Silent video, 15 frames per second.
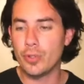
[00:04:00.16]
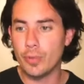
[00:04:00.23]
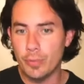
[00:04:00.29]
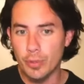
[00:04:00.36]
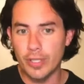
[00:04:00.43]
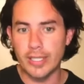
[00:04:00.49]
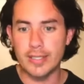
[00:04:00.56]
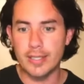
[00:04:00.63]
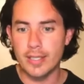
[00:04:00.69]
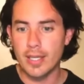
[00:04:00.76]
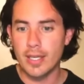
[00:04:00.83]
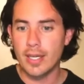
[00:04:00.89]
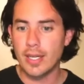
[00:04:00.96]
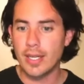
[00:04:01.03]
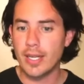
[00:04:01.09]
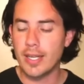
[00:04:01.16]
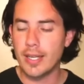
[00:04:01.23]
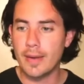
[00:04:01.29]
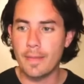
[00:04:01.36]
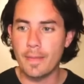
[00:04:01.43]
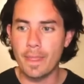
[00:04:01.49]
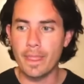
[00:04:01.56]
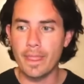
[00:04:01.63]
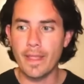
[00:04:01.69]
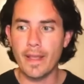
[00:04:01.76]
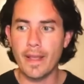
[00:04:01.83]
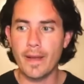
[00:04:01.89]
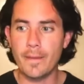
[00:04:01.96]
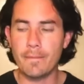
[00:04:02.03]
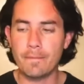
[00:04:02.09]
you put it in
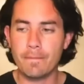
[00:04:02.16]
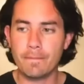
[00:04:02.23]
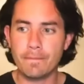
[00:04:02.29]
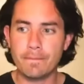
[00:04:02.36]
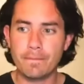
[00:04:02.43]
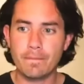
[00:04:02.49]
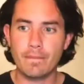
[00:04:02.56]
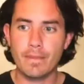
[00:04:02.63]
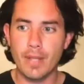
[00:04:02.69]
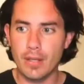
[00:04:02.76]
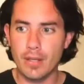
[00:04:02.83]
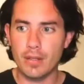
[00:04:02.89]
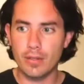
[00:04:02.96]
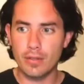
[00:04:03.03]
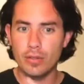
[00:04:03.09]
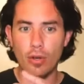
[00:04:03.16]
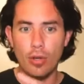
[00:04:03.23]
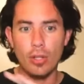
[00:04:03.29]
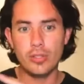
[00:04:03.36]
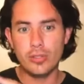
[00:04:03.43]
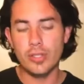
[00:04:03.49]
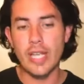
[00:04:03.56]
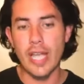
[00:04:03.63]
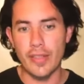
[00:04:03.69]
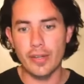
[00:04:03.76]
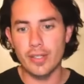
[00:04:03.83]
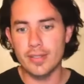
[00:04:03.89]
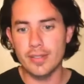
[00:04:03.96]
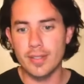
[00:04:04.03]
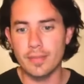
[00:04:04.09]
um, all
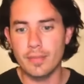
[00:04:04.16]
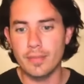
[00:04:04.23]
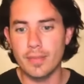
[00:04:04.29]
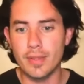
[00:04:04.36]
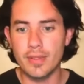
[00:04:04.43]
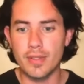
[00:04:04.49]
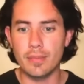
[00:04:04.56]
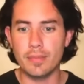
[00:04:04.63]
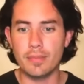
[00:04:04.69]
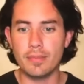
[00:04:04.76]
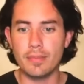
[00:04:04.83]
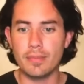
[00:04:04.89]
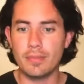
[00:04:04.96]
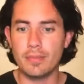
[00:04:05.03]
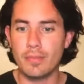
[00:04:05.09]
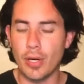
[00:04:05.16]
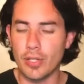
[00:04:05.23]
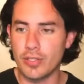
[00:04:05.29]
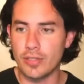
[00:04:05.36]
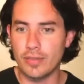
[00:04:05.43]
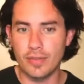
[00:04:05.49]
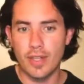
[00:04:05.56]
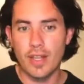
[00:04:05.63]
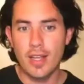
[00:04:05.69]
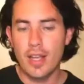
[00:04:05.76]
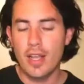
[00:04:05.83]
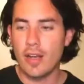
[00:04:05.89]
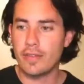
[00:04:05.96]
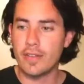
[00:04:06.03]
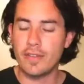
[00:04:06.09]
together in some in some parts of
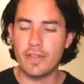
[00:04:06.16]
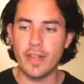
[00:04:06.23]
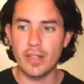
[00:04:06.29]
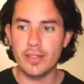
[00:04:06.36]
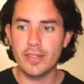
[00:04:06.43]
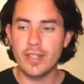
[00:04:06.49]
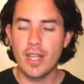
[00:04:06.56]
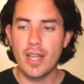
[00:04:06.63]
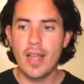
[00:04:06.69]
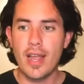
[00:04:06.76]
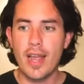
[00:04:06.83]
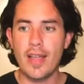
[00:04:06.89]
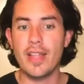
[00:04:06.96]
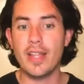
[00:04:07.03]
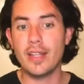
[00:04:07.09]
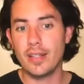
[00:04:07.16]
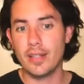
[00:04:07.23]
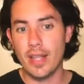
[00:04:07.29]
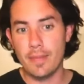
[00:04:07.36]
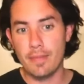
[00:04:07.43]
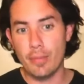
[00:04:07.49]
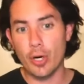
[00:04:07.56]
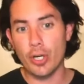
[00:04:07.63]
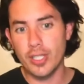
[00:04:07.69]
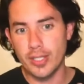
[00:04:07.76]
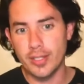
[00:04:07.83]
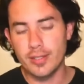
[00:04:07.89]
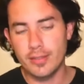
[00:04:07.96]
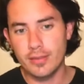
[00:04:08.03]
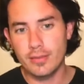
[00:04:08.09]
of the field, and then they burn
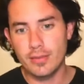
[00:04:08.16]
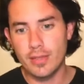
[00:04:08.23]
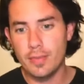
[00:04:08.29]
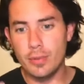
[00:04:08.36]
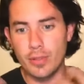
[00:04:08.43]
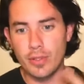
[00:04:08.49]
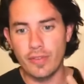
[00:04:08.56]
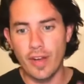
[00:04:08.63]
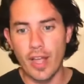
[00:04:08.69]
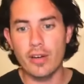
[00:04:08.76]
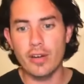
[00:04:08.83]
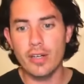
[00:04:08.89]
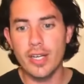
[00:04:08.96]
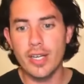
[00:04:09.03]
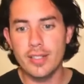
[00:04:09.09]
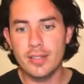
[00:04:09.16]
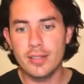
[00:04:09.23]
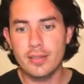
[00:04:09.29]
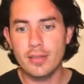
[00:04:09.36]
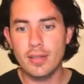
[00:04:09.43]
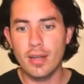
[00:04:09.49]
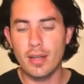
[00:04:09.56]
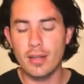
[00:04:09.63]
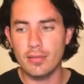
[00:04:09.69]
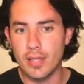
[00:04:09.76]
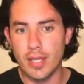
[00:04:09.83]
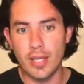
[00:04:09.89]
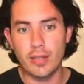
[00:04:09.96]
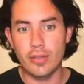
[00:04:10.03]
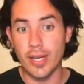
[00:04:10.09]
it. They put fire in it,
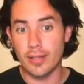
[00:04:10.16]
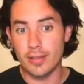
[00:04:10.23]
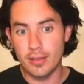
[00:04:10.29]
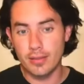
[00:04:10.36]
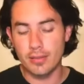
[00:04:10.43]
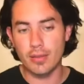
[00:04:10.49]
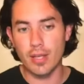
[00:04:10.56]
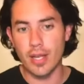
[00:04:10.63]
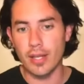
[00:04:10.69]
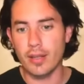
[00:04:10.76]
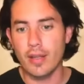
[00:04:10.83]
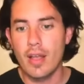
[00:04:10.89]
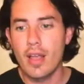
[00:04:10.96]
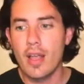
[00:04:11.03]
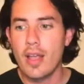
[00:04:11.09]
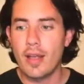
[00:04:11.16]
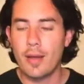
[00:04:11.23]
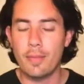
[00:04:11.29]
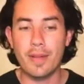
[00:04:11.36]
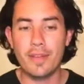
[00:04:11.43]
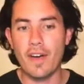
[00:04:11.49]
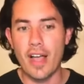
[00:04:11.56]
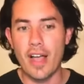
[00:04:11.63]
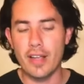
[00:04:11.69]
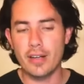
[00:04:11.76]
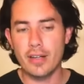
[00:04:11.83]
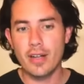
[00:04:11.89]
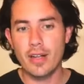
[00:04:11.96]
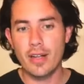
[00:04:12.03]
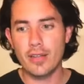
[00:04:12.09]
and they create like a big
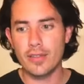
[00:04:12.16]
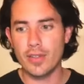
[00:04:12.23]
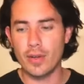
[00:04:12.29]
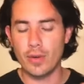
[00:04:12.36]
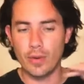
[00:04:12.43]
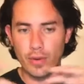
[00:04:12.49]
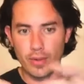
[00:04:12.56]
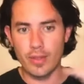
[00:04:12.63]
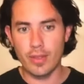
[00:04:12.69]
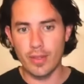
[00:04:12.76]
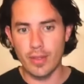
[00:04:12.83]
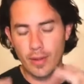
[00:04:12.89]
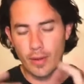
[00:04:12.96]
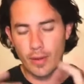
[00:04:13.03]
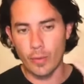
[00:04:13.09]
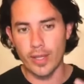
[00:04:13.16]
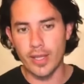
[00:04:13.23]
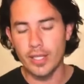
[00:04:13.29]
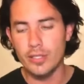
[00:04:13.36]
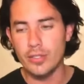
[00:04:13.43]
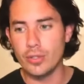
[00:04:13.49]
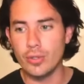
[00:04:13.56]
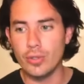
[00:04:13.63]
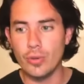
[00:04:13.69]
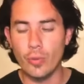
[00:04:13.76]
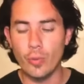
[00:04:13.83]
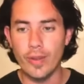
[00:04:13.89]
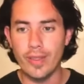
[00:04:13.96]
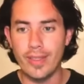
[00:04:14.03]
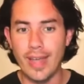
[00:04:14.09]
fire. So what they do
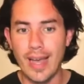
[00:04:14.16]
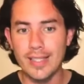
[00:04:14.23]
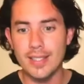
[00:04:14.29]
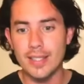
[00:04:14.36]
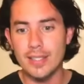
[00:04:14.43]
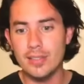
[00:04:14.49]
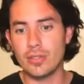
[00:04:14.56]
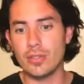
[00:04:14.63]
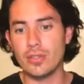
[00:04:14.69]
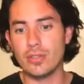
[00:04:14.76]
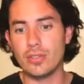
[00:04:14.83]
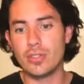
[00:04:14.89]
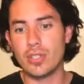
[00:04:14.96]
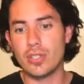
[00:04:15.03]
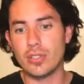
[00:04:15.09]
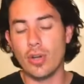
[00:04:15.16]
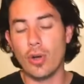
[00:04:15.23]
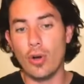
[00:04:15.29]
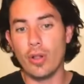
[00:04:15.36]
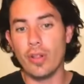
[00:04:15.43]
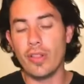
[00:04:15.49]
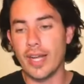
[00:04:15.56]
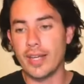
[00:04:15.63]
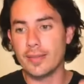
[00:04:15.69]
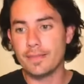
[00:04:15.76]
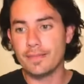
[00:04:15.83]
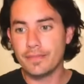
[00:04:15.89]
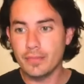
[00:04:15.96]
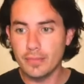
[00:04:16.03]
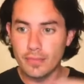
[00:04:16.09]
with that is to turn all
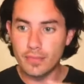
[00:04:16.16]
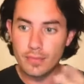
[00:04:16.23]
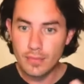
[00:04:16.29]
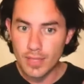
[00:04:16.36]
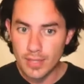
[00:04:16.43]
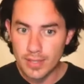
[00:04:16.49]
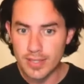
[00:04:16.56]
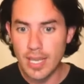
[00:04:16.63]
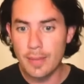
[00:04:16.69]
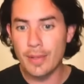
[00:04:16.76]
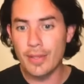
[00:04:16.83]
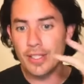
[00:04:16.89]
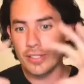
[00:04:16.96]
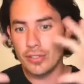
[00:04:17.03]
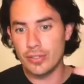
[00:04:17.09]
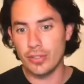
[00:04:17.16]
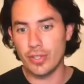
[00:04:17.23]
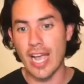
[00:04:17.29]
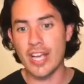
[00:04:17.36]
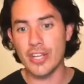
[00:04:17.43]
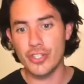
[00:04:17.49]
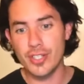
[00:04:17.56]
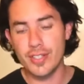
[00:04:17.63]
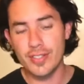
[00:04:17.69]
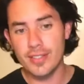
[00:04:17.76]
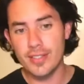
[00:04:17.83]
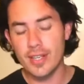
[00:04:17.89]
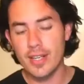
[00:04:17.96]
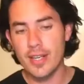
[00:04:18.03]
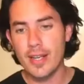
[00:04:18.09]
that stubble into
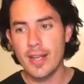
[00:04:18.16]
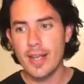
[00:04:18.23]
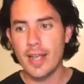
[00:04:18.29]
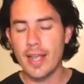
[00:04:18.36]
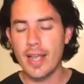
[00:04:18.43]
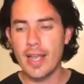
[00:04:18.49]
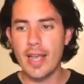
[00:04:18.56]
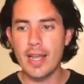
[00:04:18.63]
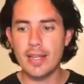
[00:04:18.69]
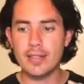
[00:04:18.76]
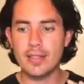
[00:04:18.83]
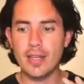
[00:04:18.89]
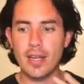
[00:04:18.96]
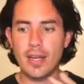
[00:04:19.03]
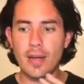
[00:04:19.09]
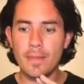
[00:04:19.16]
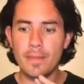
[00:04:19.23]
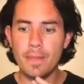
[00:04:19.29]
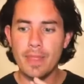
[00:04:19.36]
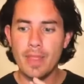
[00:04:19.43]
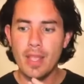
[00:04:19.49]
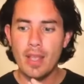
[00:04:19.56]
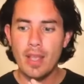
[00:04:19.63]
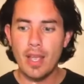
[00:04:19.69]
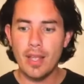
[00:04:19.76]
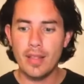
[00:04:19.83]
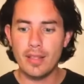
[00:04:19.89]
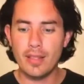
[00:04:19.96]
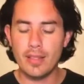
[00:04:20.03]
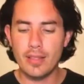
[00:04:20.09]
ashes, and um,
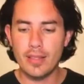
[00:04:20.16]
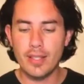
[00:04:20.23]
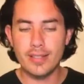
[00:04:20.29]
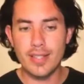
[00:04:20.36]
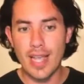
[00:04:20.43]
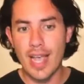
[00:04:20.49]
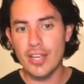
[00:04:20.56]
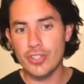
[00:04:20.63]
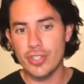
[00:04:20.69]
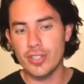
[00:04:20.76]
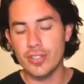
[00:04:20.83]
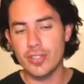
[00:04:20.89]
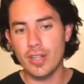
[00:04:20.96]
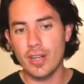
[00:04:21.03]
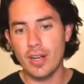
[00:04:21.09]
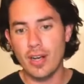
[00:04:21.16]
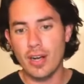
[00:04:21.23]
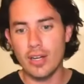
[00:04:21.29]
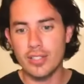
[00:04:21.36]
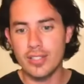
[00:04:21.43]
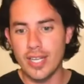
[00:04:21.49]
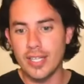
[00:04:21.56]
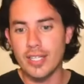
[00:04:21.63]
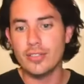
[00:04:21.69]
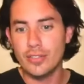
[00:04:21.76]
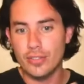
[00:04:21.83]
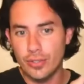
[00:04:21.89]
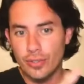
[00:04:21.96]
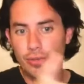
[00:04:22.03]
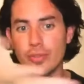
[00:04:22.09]
and these ashes are
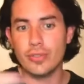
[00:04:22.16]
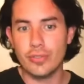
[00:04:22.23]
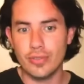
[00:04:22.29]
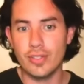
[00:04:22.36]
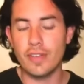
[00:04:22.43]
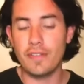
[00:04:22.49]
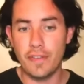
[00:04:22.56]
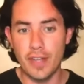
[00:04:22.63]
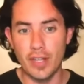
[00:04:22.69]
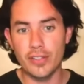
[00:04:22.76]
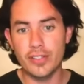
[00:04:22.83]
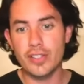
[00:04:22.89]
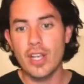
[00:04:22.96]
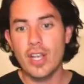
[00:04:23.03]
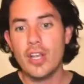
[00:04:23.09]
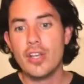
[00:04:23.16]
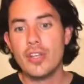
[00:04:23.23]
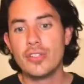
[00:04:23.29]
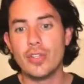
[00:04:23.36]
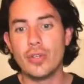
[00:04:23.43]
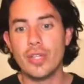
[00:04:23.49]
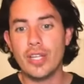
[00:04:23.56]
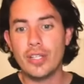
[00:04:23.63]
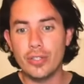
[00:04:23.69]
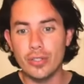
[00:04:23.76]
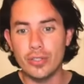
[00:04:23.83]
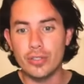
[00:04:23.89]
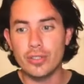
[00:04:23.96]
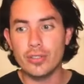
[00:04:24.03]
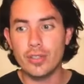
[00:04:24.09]
taken to the fields so they
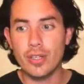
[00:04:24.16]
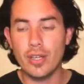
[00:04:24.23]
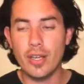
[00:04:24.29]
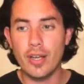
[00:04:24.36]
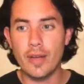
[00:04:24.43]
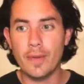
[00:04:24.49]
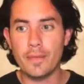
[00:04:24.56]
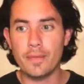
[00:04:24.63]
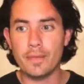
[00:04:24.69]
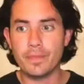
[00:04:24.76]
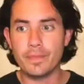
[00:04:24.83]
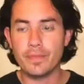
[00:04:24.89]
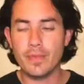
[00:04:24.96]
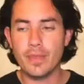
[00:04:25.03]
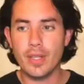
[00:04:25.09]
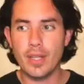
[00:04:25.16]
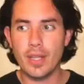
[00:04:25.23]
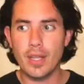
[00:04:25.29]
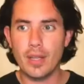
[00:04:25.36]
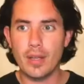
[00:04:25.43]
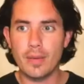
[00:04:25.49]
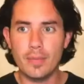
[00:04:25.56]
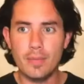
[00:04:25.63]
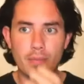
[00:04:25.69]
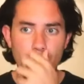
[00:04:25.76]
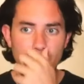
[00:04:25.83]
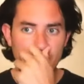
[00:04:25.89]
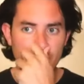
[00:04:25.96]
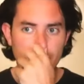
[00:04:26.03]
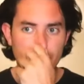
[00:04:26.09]
could um, um,